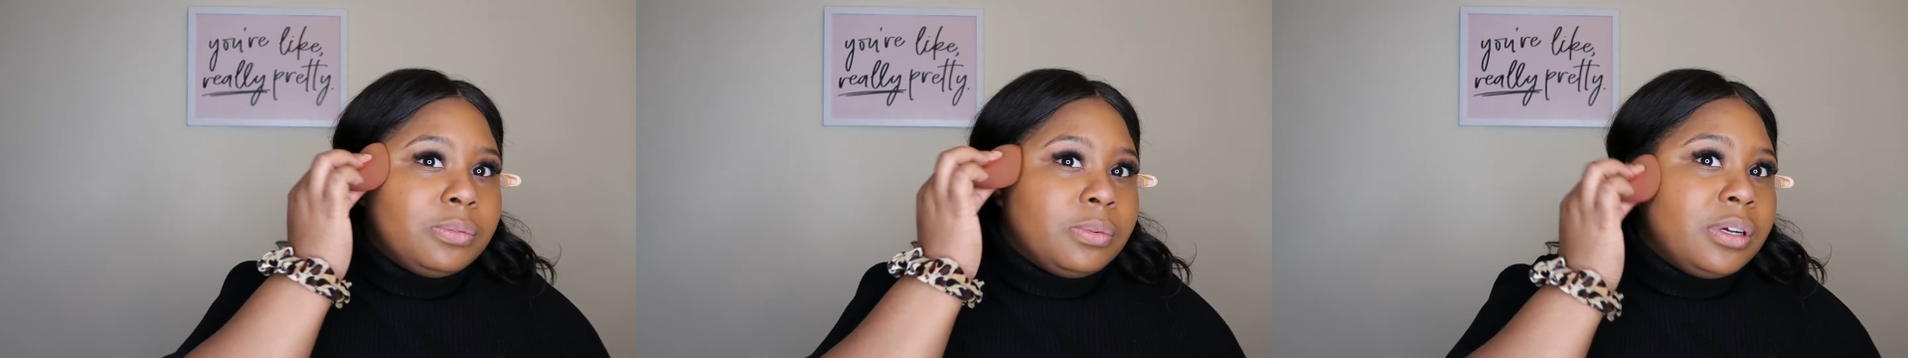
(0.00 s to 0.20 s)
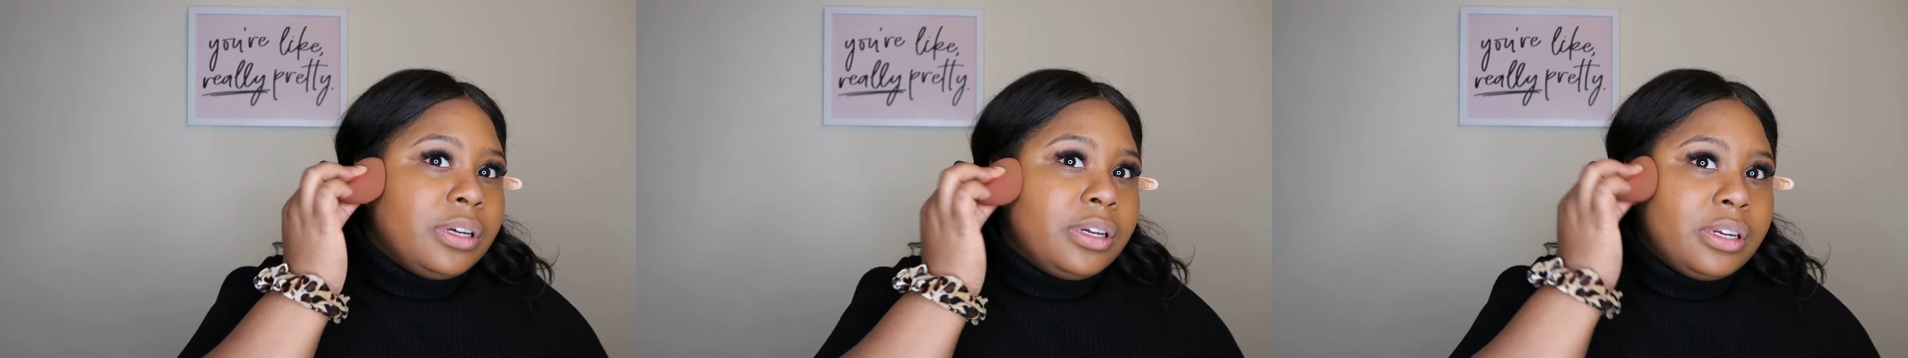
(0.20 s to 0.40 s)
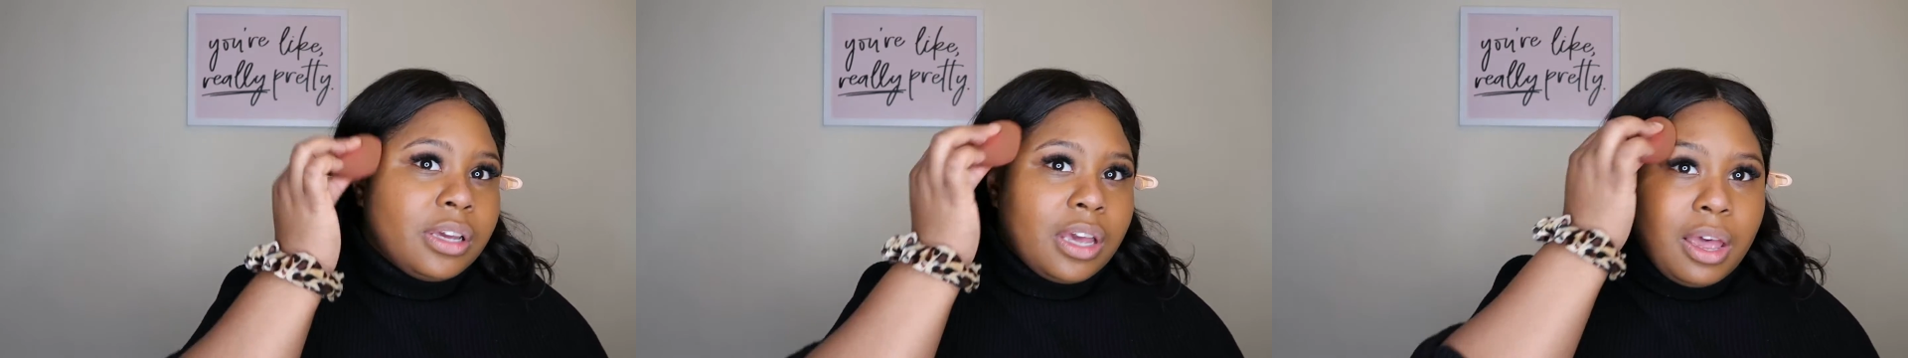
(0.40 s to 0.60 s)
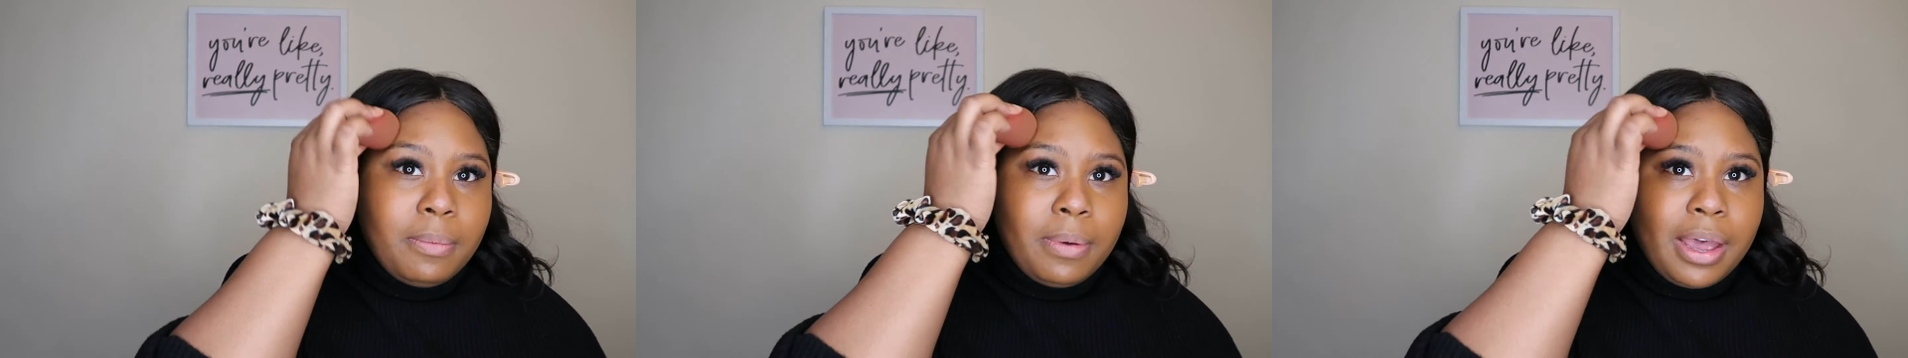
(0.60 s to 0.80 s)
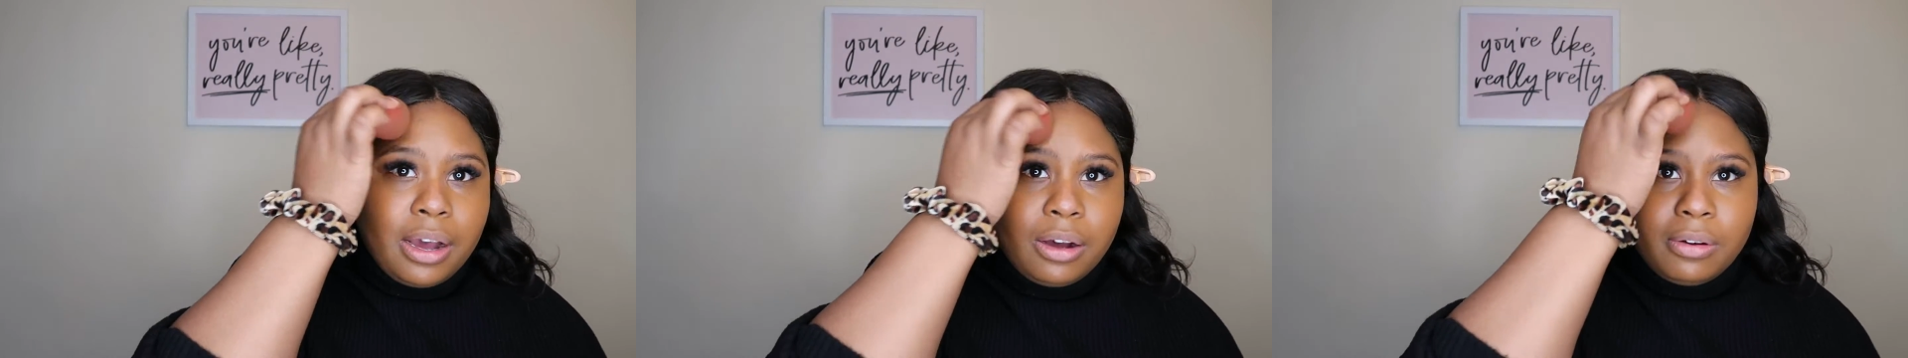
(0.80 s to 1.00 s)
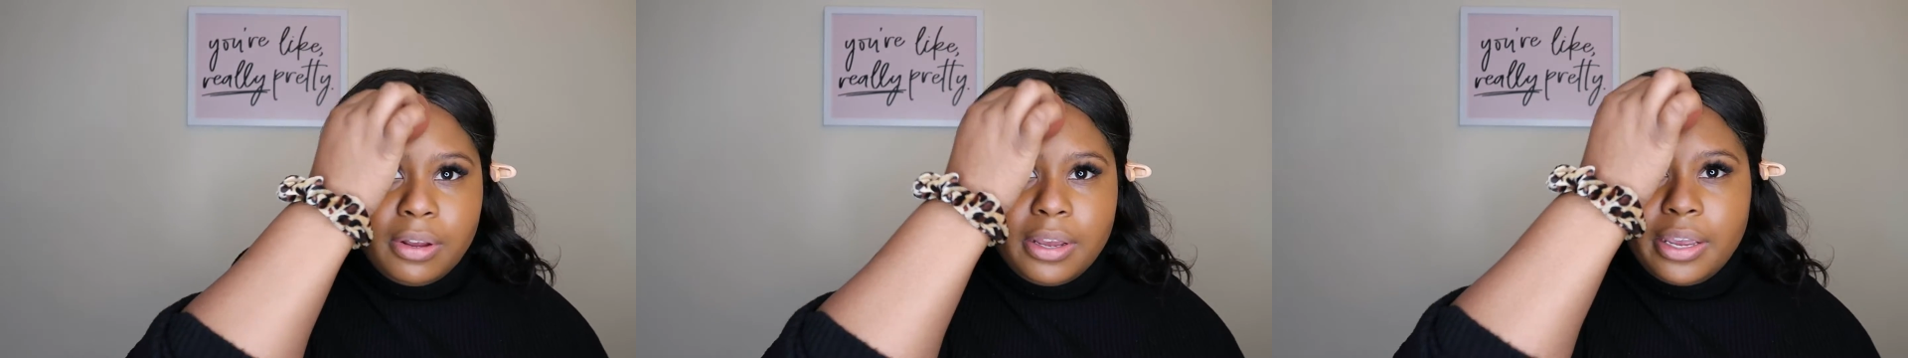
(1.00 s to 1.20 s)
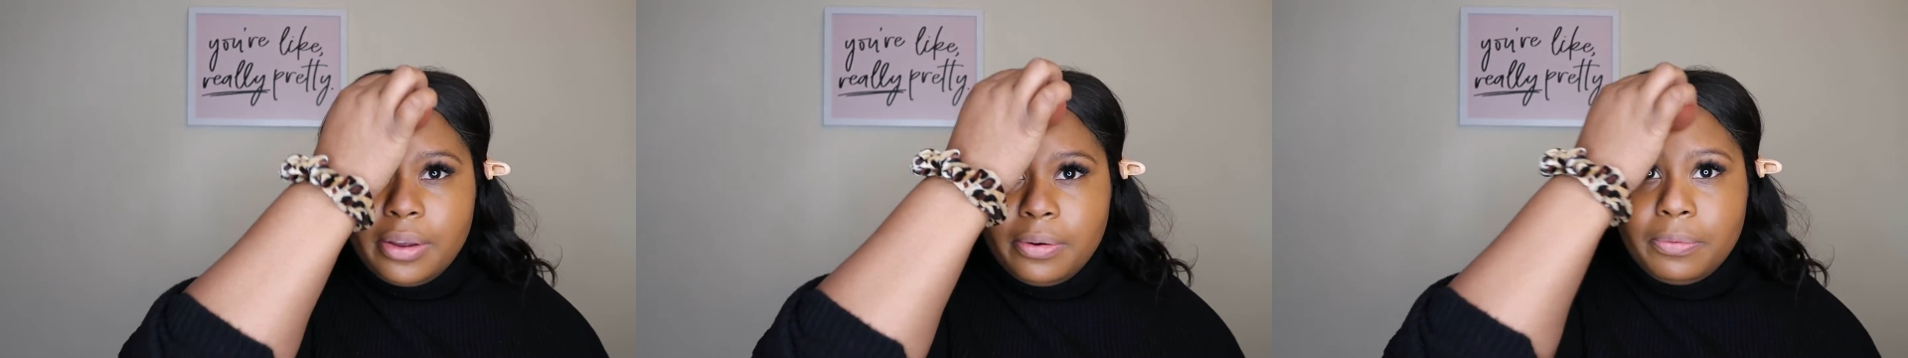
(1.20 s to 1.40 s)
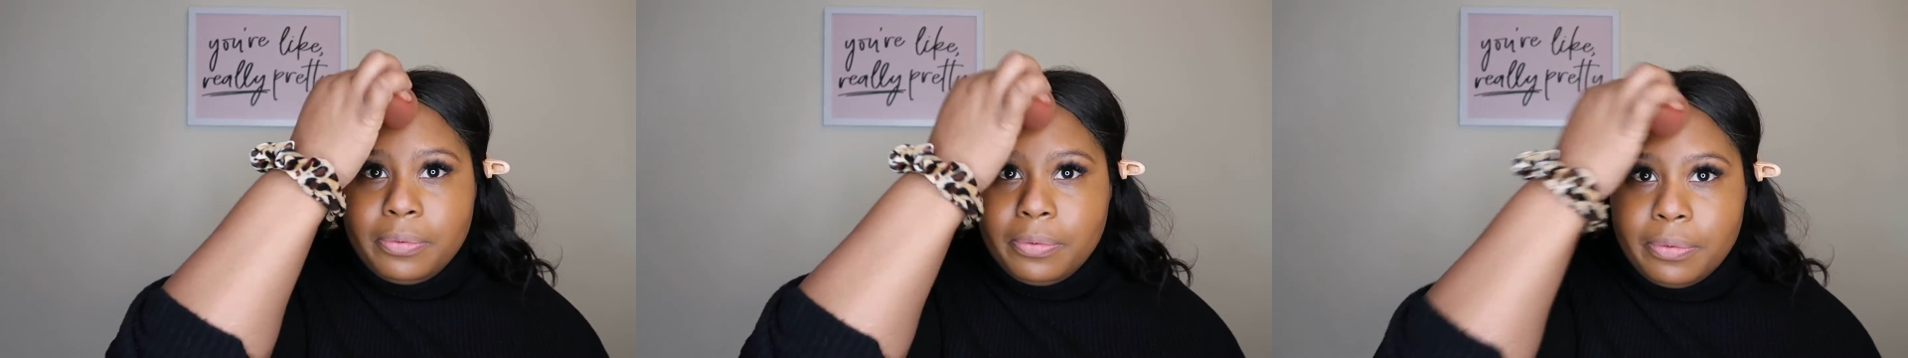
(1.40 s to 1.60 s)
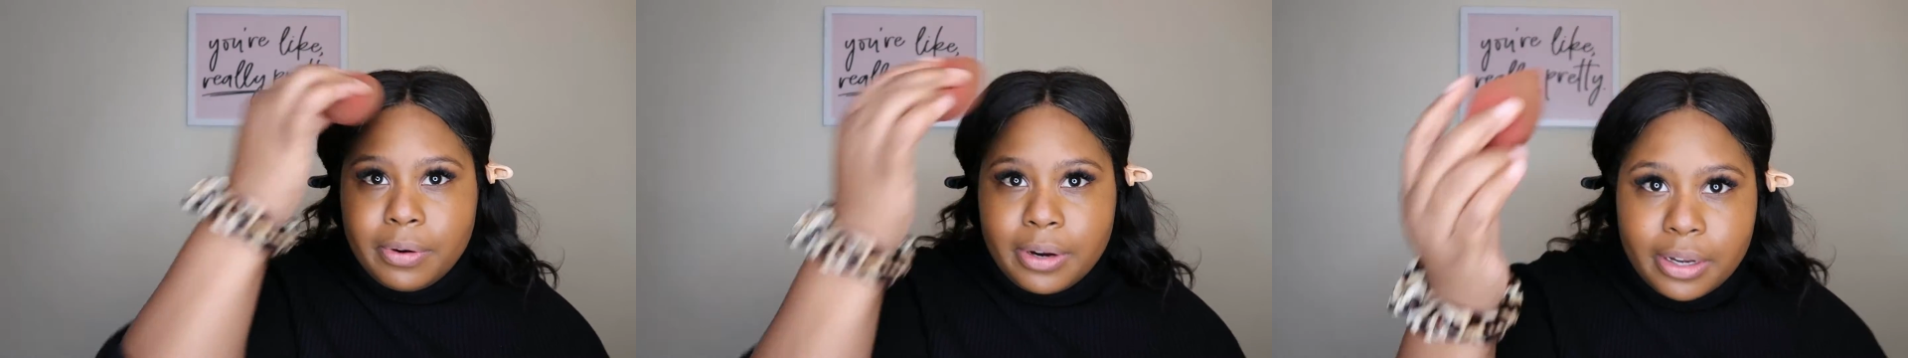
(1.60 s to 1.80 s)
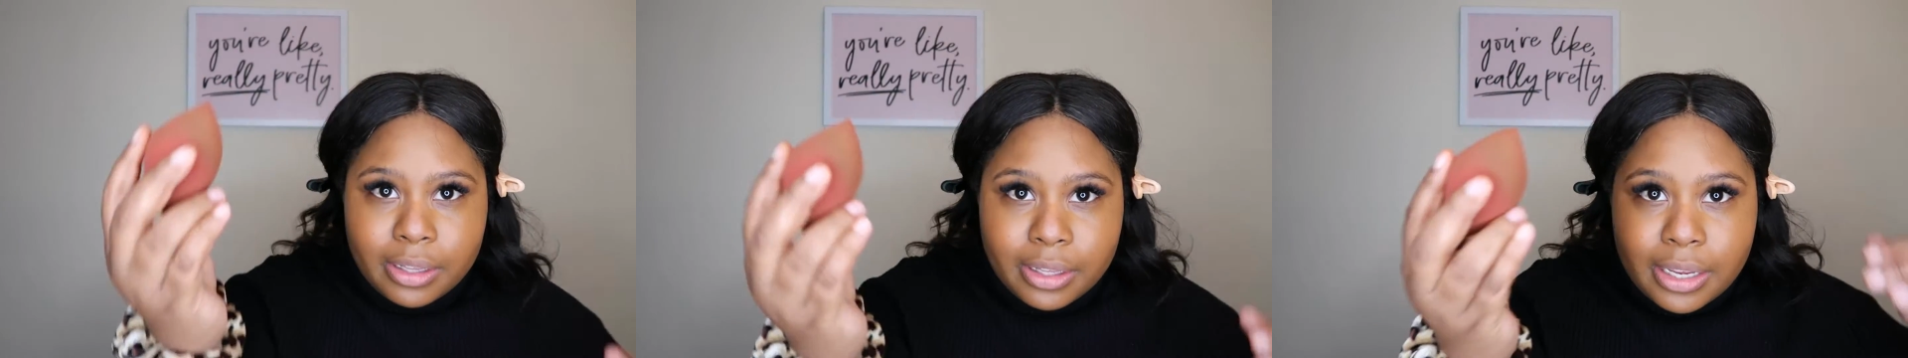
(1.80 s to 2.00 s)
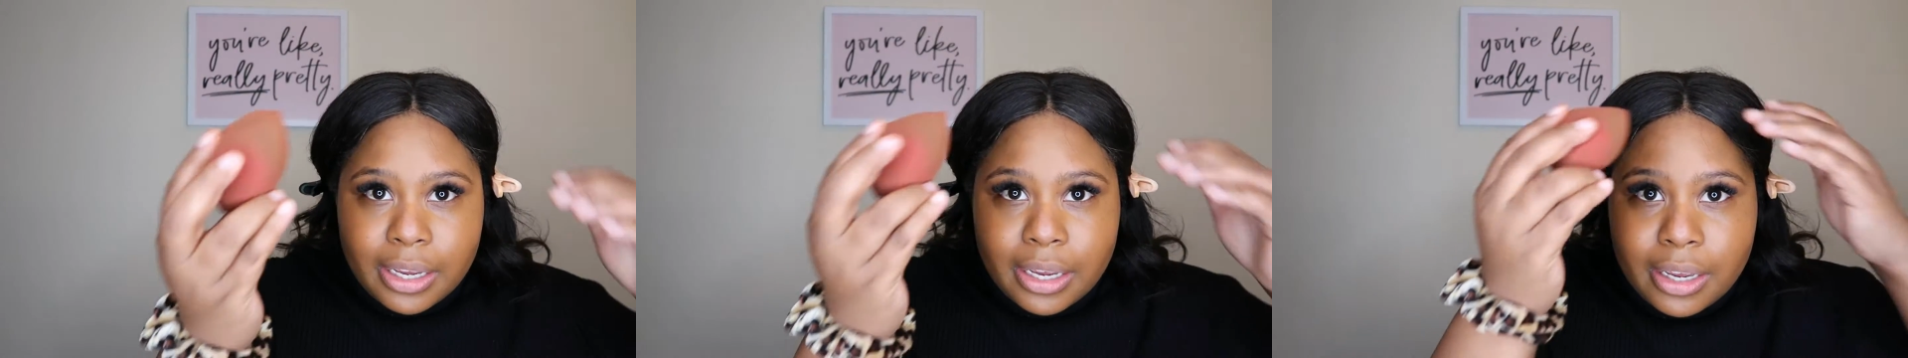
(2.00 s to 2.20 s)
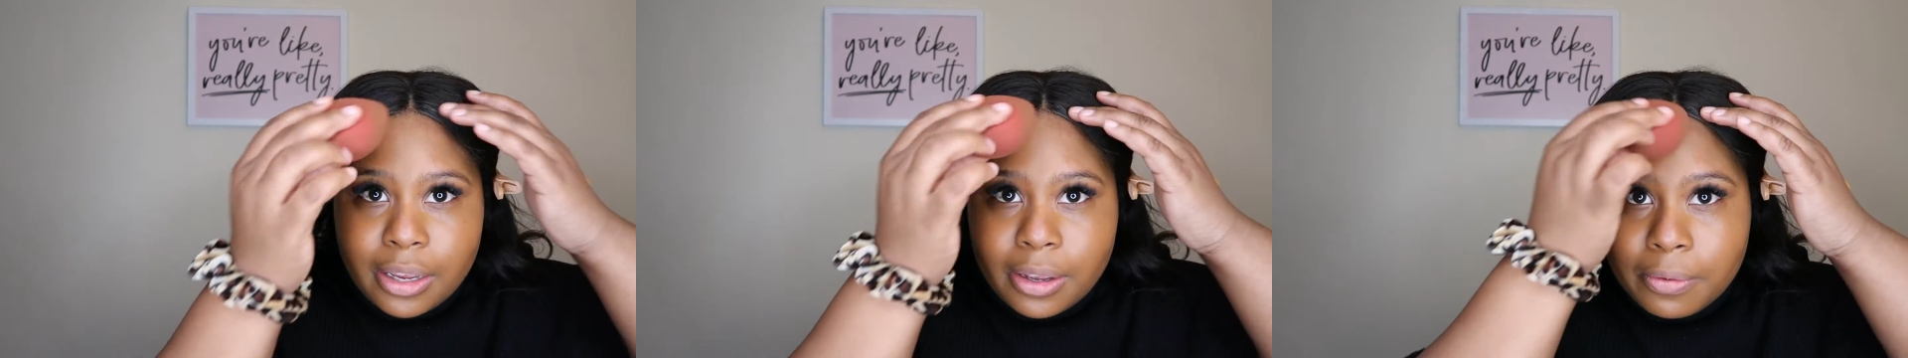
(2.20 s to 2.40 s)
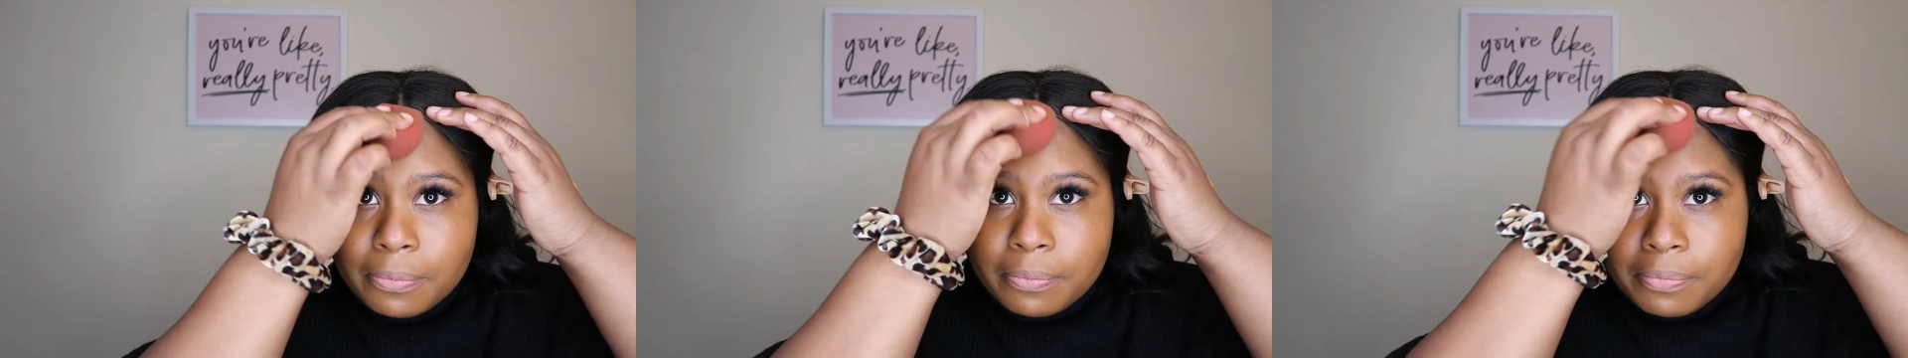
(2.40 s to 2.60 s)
one come out, it really